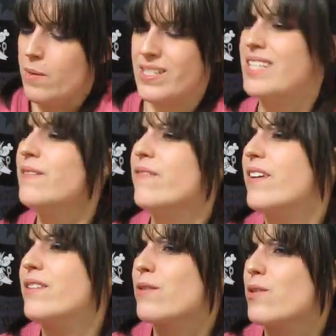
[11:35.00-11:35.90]
we still have to
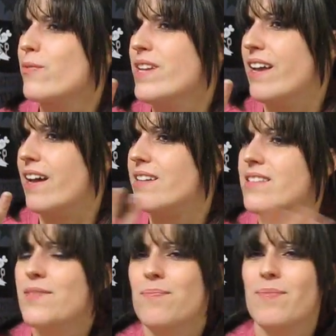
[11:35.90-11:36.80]
fight those three
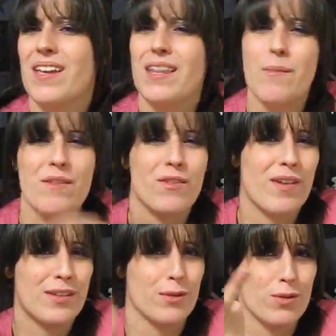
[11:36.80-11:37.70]
guys, and then we have to
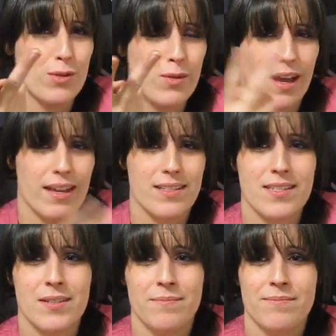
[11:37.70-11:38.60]
fight those two
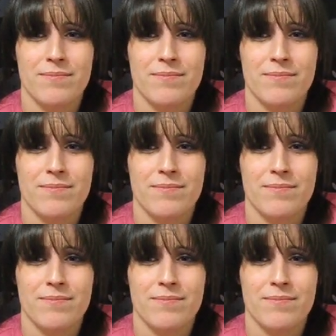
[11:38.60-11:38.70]
guys,